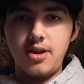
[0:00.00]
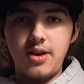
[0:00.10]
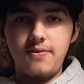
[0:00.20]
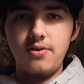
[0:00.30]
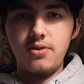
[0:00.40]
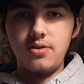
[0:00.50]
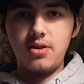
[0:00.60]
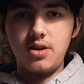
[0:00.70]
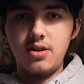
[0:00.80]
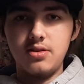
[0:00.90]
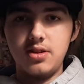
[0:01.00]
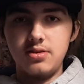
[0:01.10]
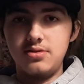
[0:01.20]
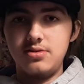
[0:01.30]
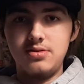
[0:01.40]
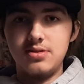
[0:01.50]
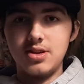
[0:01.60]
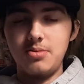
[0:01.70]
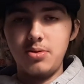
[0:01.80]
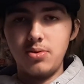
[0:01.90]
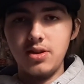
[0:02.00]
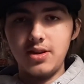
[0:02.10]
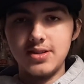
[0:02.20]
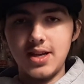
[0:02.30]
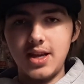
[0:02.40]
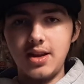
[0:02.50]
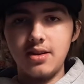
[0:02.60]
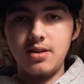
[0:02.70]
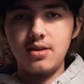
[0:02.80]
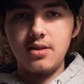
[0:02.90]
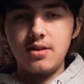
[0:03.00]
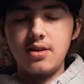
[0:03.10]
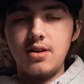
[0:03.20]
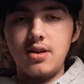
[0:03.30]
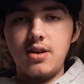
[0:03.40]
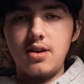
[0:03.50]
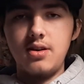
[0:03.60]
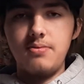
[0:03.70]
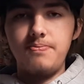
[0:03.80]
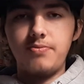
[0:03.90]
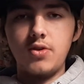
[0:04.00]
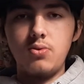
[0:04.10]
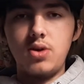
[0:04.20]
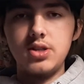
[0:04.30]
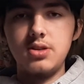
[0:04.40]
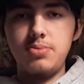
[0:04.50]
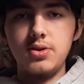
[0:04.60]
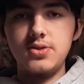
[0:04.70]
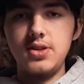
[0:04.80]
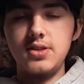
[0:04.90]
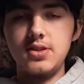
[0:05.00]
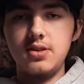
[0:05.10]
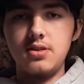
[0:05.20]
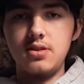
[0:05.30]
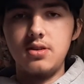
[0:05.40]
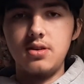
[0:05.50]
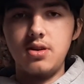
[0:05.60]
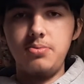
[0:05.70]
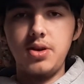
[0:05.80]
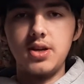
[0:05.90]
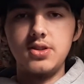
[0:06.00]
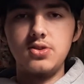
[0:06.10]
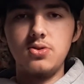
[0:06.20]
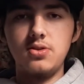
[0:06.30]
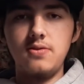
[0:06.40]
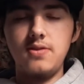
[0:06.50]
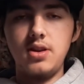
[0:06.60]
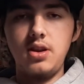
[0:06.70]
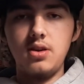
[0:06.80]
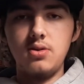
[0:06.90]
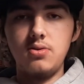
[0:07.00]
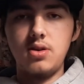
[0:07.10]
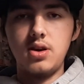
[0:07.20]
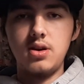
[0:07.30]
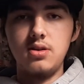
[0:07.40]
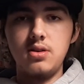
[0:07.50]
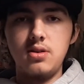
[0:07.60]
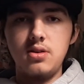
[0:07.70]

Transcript: ever. It's going to be really exciting. Watch the postseason. I hope you guys enjoyed the video.